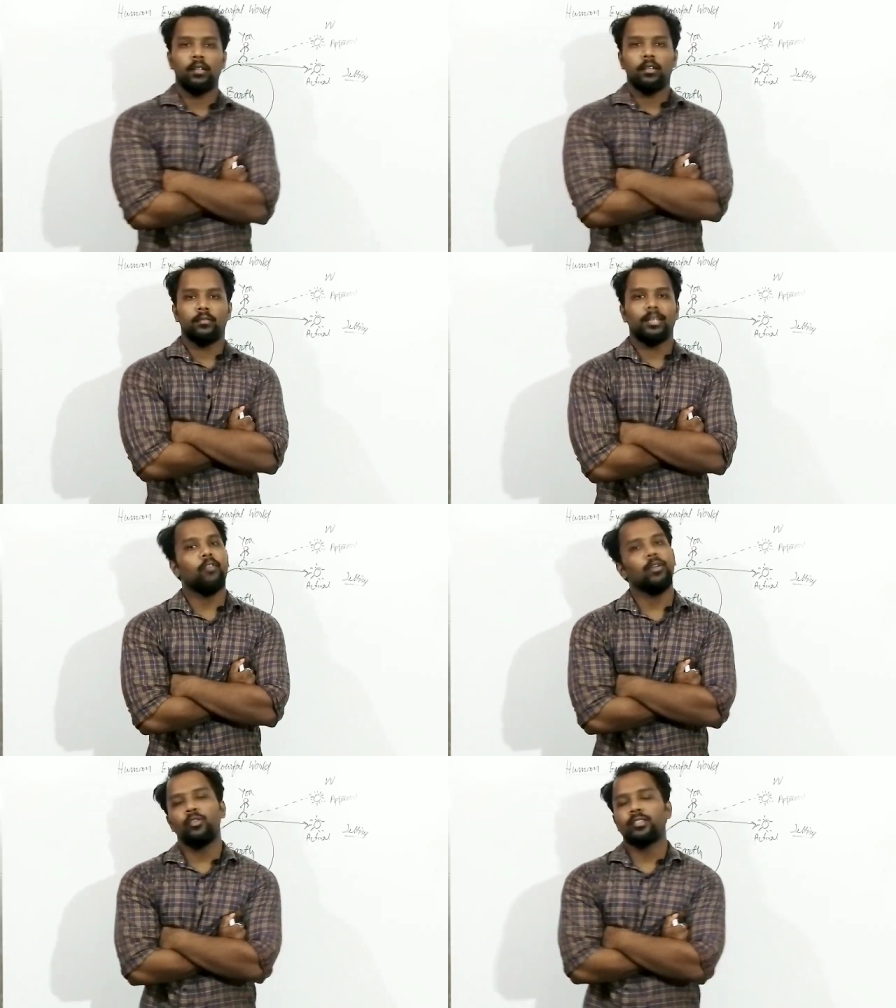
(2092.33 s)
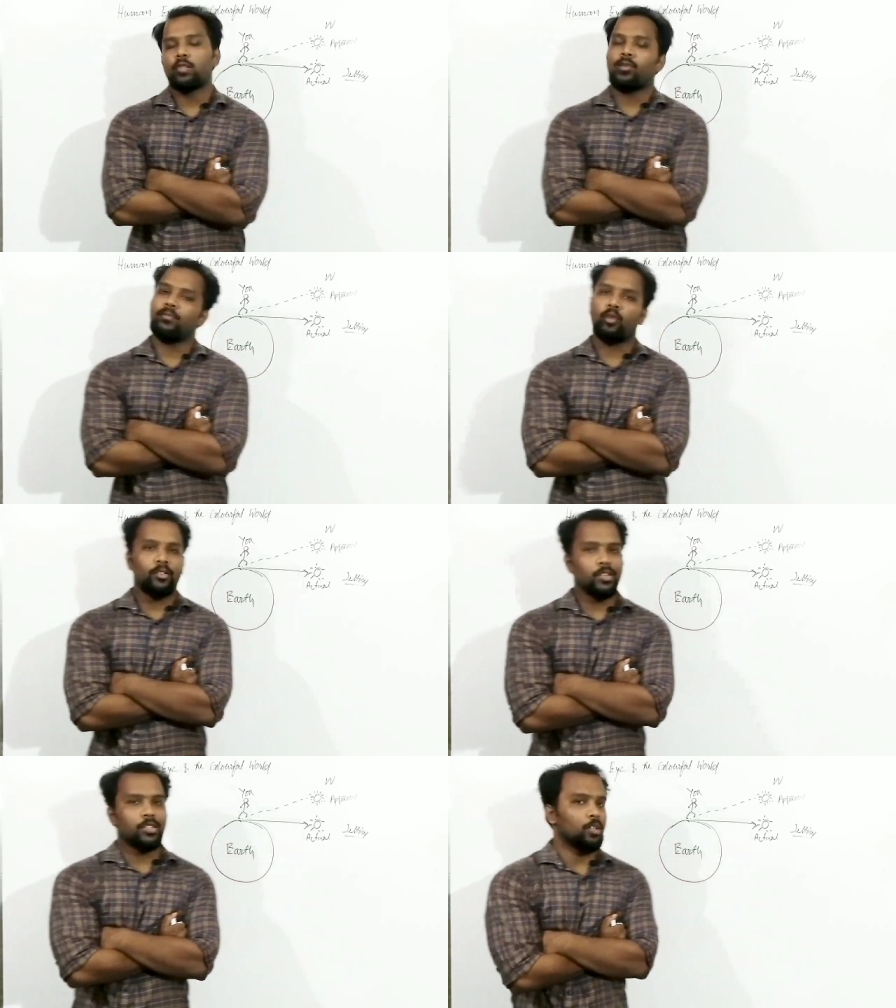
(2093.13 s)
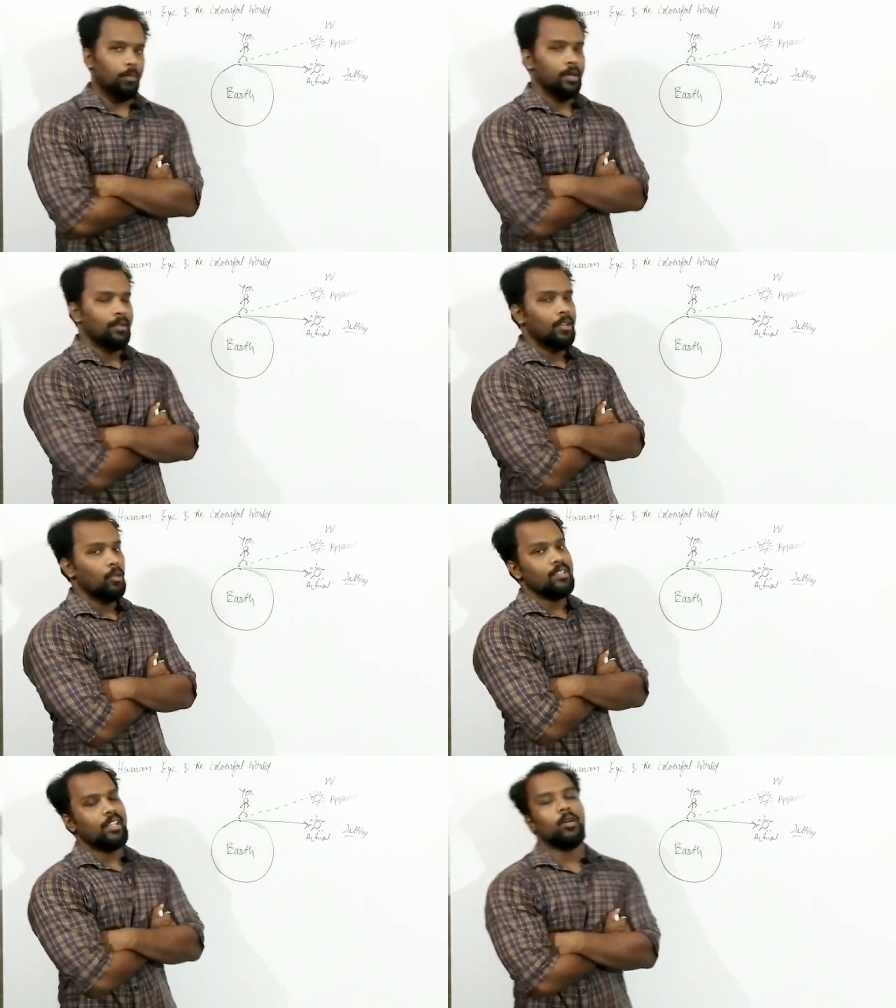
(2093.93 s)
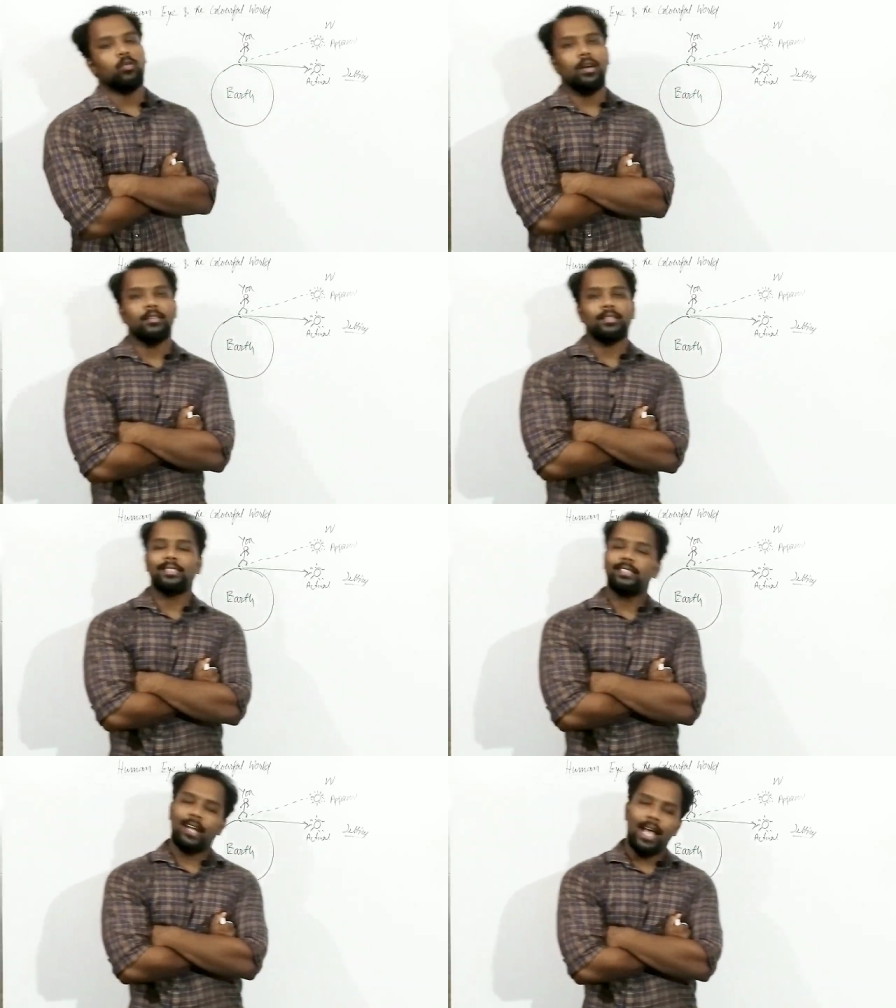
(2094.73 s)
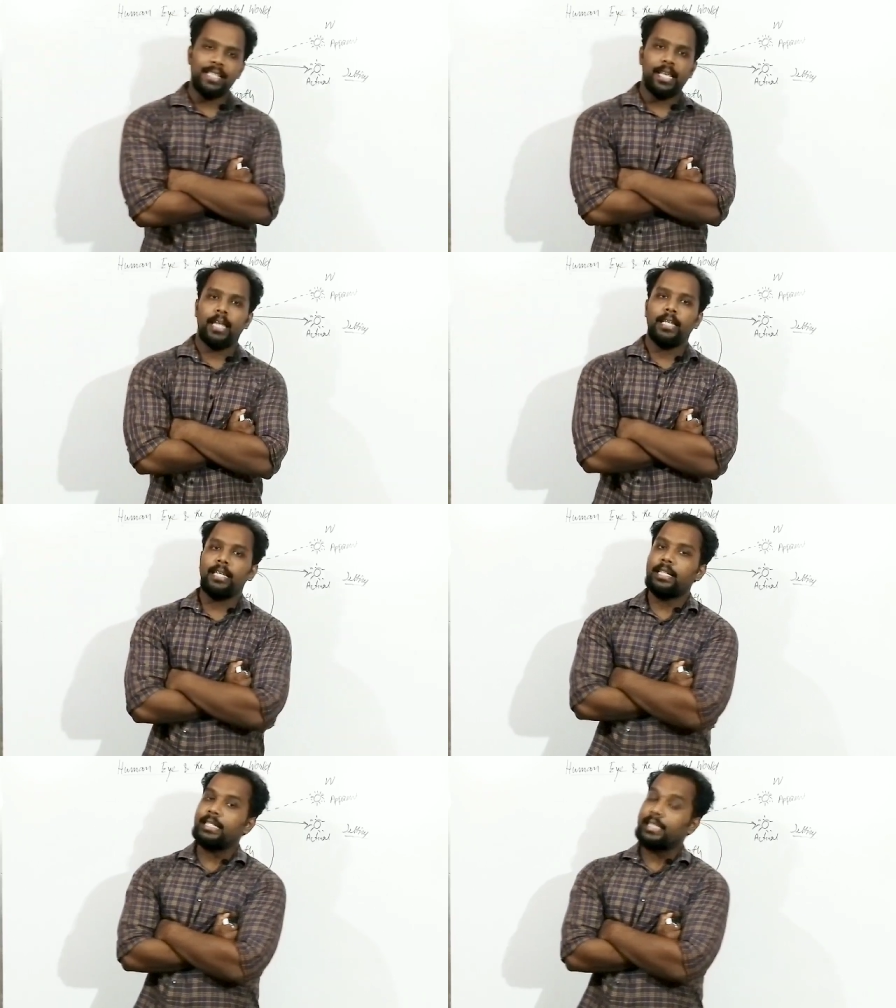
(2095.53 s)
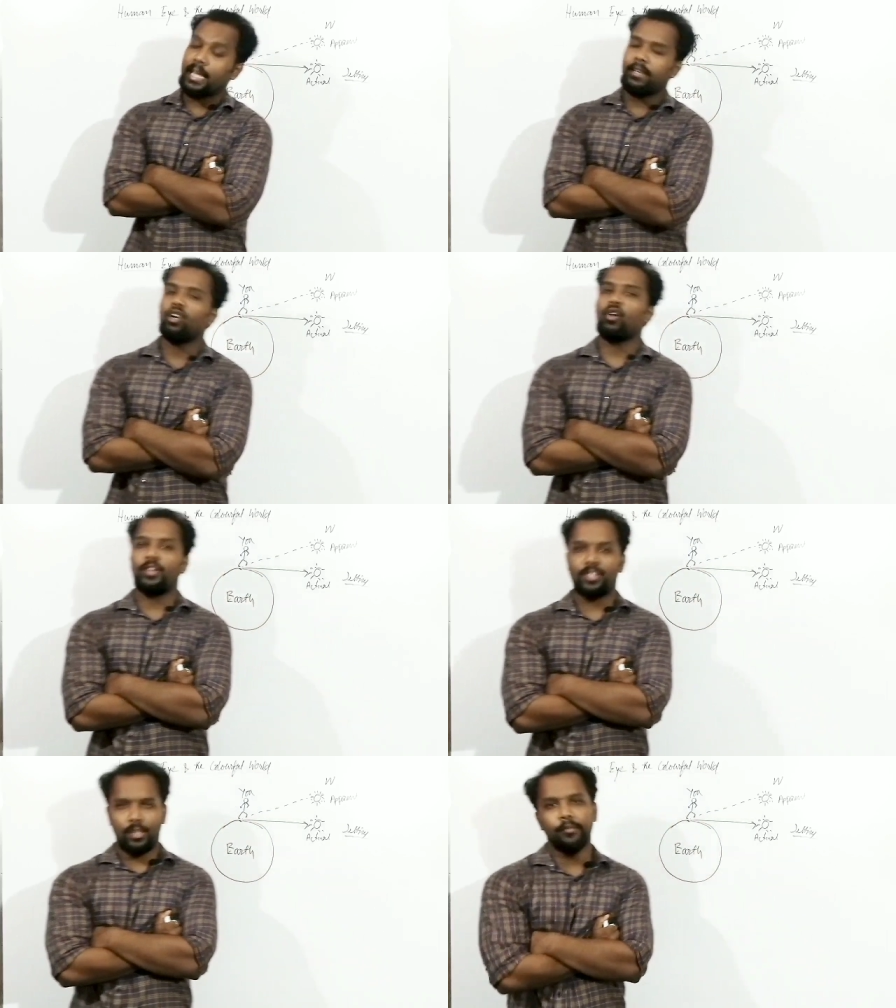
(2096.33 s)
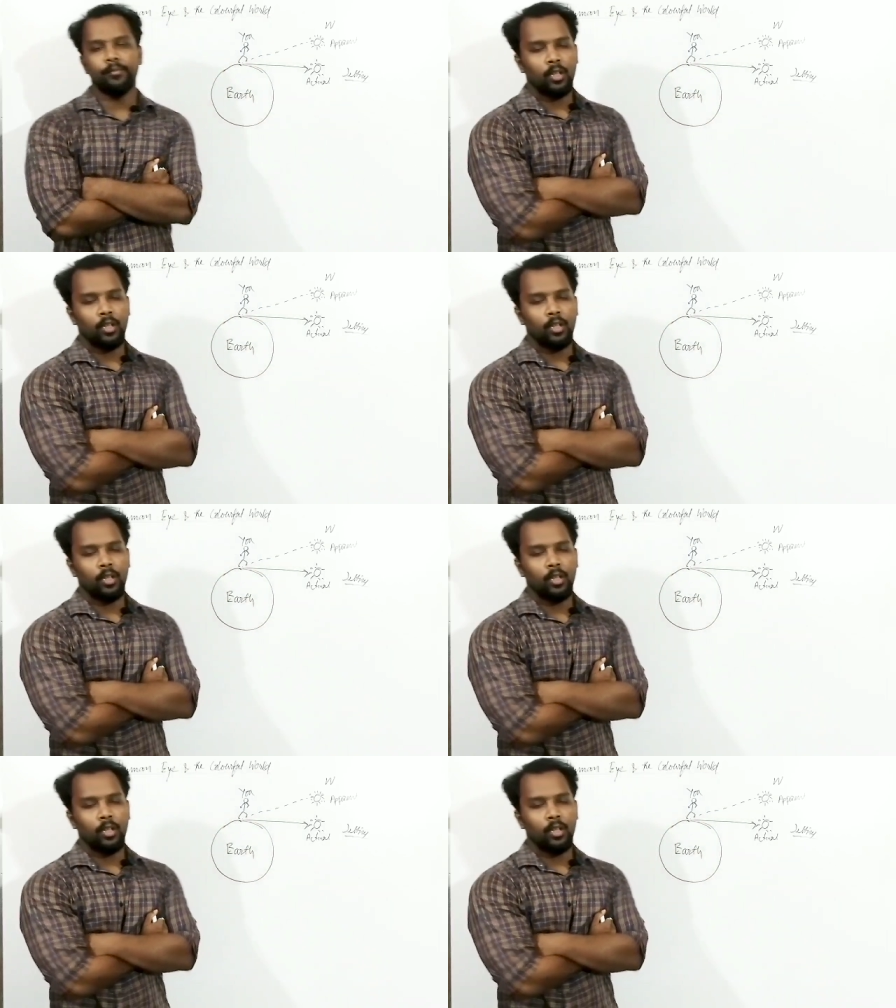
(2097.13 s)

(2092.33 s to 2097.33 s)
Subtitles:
Now we have to discuss one more interesting topic. That topic is nothing but what? Rising and the setting of a sun.